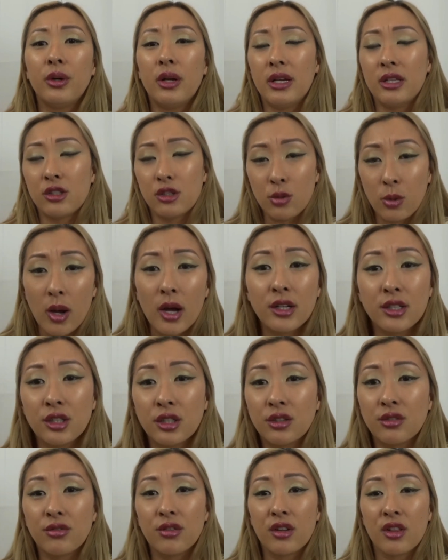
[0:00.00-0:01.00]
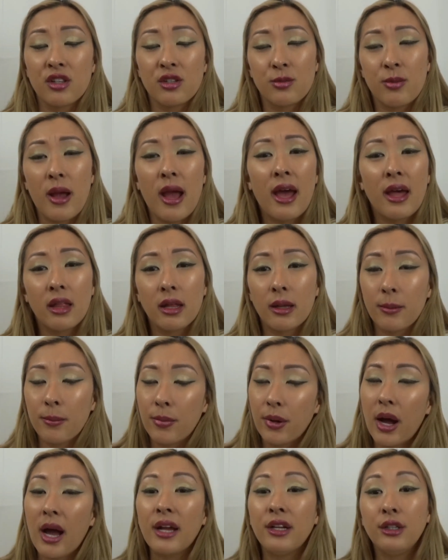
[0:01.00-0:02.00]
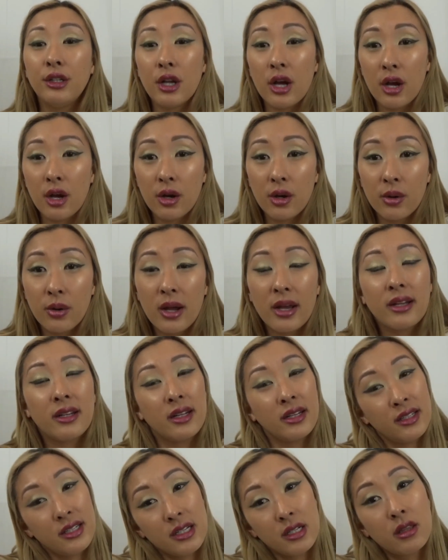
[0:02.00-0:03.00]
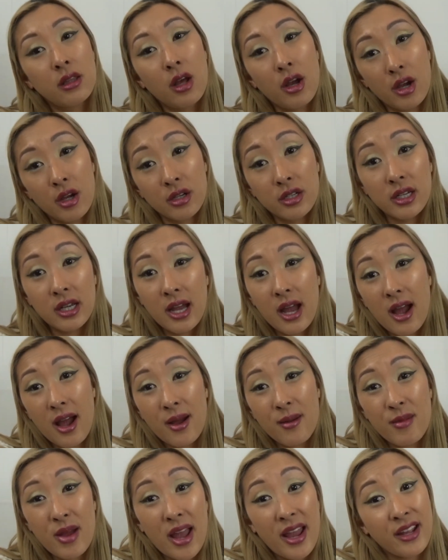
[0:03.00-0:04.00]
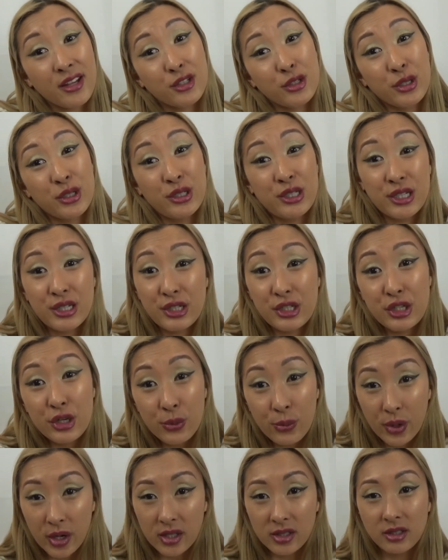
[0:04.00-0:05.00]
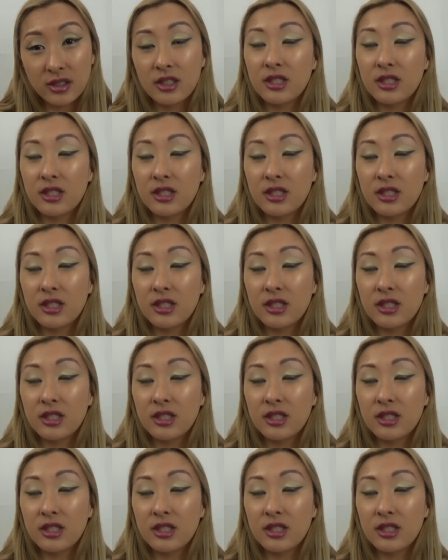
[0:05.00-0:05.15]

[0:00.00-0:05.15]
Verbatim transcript: and swatches for this palette, but I know, and I did look, um, I actually didn't do one.